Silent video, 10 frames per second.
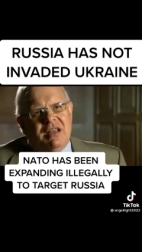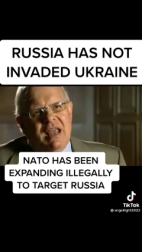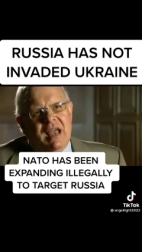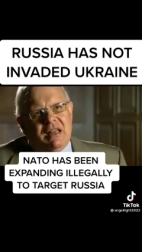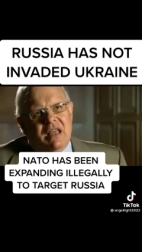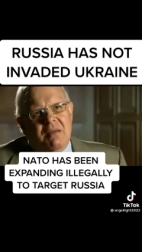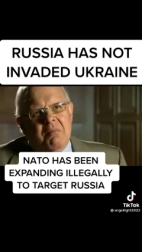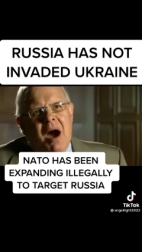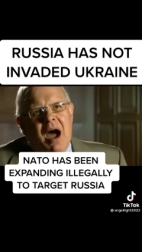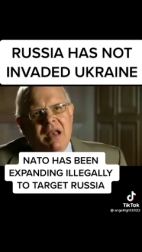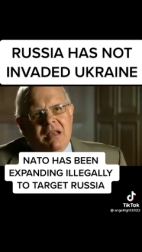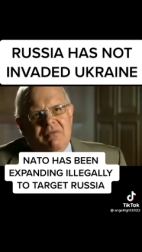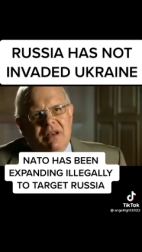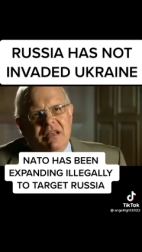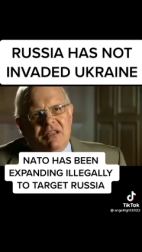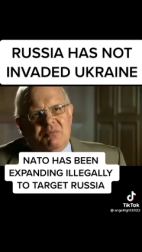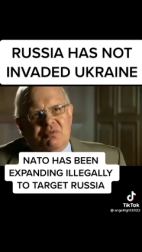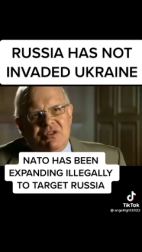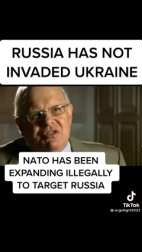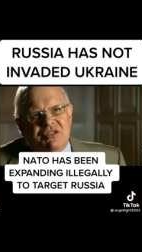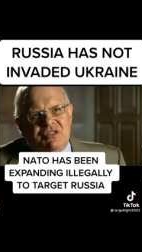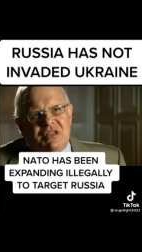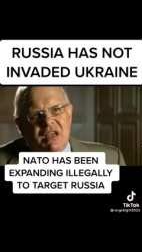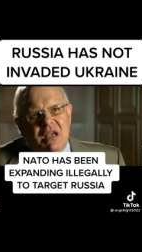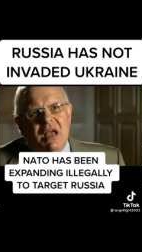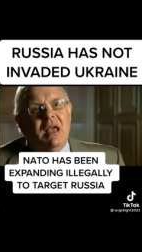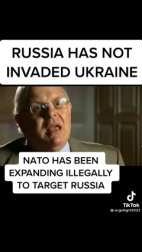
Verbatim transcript: And again, the mind of it is Brzezinski